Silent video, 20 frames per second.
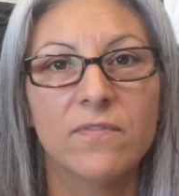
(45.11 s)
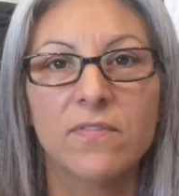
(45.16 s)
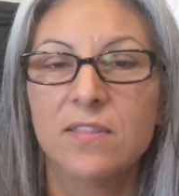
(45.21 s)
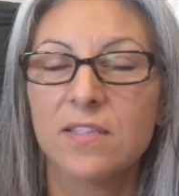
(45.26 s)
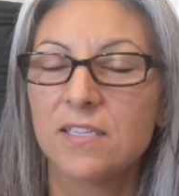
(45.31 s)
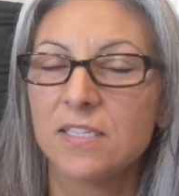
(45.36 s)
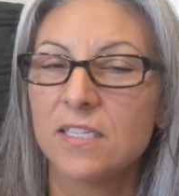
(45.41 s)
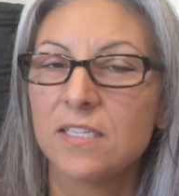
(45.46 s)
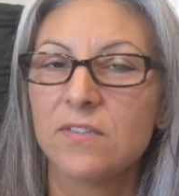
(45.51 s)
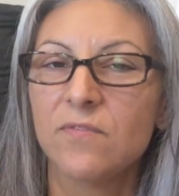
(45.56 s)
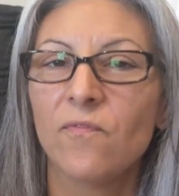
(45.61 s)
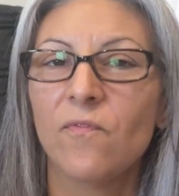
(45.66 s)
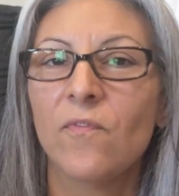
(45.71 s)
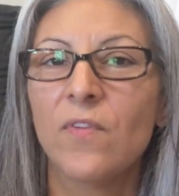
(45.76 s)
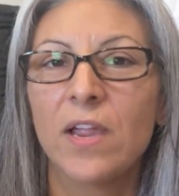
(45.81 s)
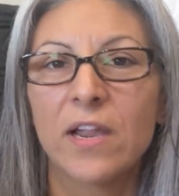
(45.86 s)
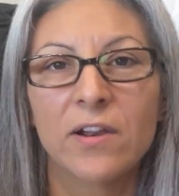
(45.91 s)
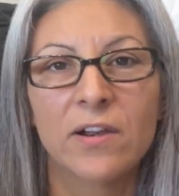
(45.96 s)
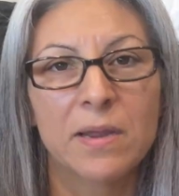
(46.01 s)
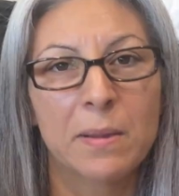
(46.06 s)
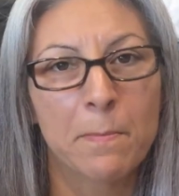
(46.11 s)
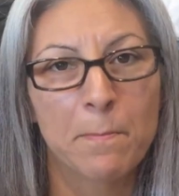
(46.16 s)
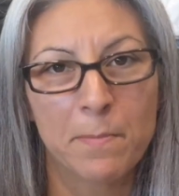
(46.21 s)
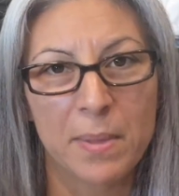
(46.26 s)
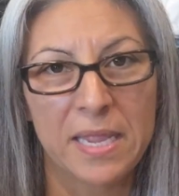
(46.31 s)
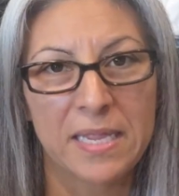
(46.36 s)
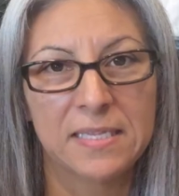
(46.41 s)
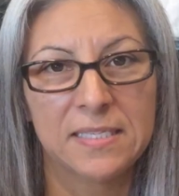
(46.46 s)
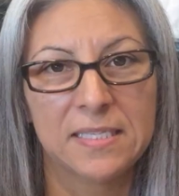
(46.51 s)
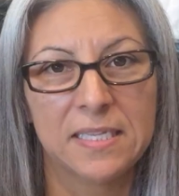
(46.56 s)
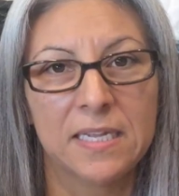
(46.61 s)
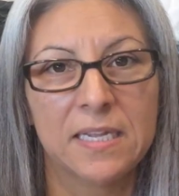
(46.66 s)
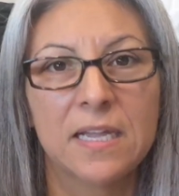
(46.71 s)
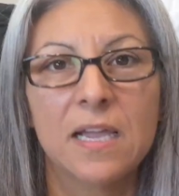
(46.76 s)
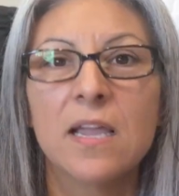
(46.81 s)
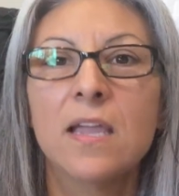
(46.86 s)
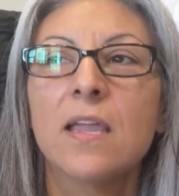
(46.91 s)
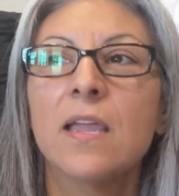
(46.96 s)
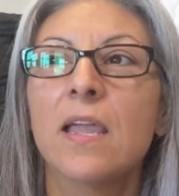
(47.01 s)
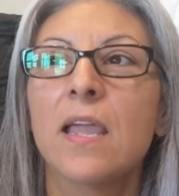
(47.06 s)
This is very basic
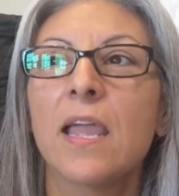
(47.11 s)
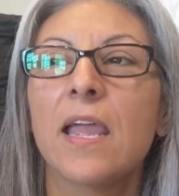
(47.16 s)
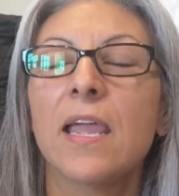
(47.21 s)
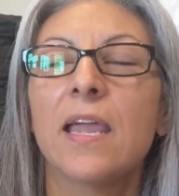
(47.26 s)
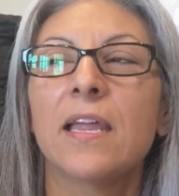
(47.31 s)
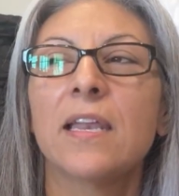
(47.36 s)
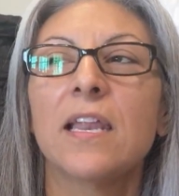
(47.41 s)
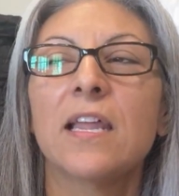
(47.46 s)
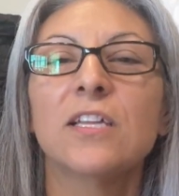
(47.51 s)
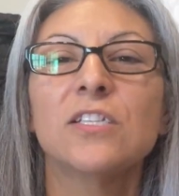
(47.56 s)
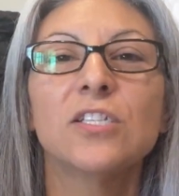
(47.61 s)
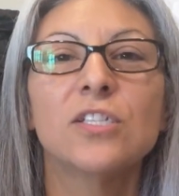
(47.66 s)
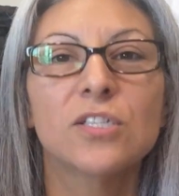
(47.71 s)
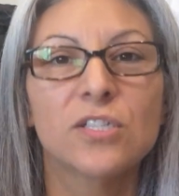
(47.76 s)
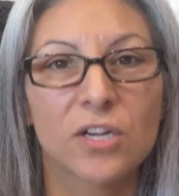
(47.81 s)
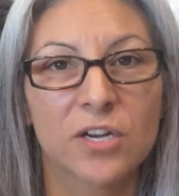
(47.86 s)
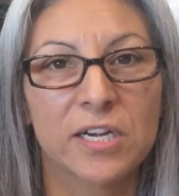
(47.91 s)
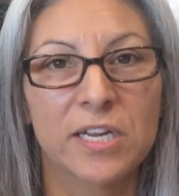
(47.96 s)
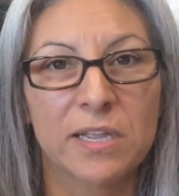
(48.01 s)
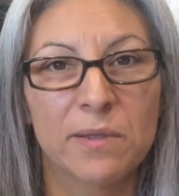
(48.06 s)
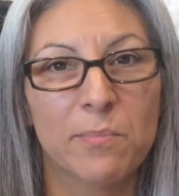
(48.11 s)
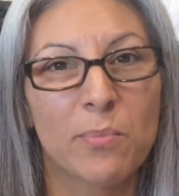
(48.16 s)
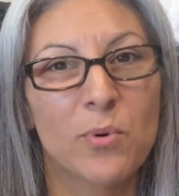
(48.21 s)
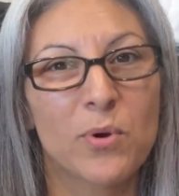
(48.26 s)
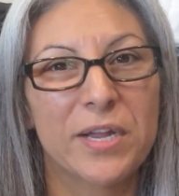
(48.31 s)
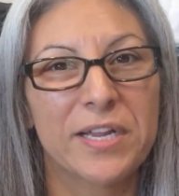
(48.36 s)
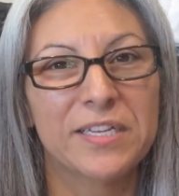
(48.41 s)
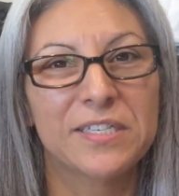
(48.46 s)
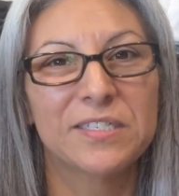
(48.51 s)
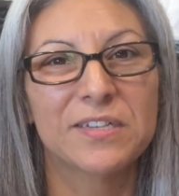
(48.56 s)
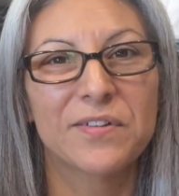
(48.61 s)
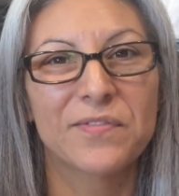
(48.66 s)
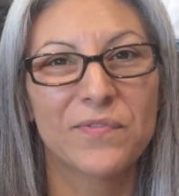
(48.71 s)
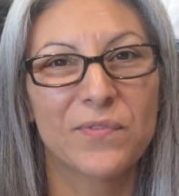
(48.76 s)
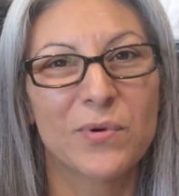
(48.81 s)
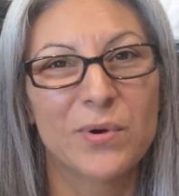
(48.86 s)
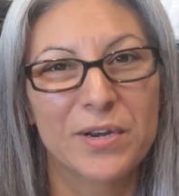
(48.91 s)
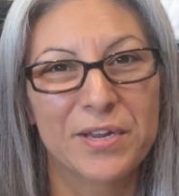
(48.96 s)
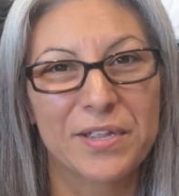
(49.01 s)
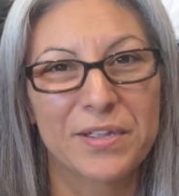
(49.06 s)
and a starting point
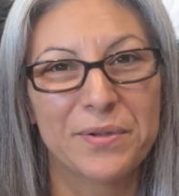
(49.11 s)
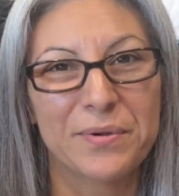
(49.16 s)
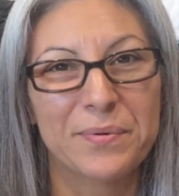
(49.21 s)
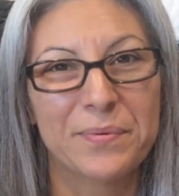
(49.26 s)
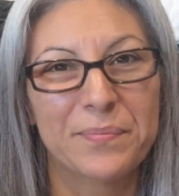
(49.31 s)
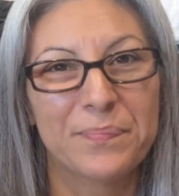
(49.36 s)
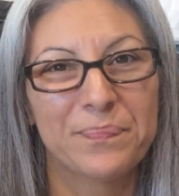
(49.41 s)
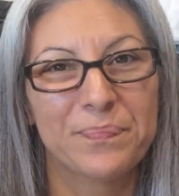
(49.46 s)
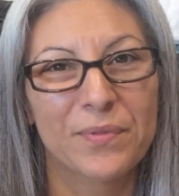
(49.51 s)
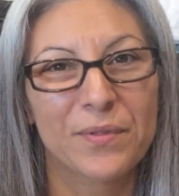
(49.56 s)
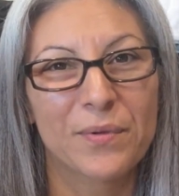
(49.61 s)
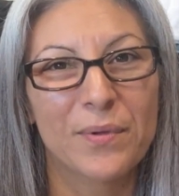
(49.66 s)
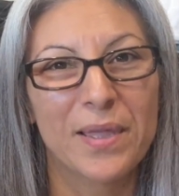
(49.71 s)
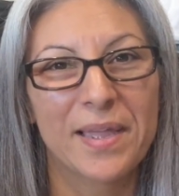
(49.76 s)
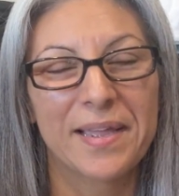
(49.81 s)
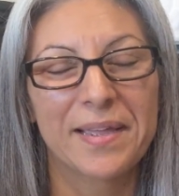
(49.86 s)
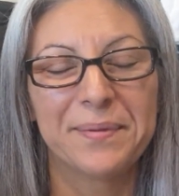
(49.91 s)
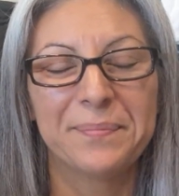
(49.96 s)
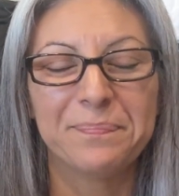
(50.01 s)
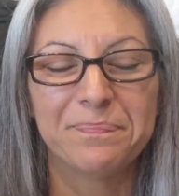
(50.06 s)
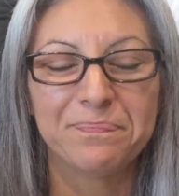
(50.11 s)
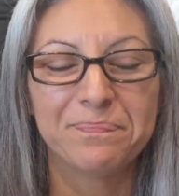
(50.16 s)
for you. Okay.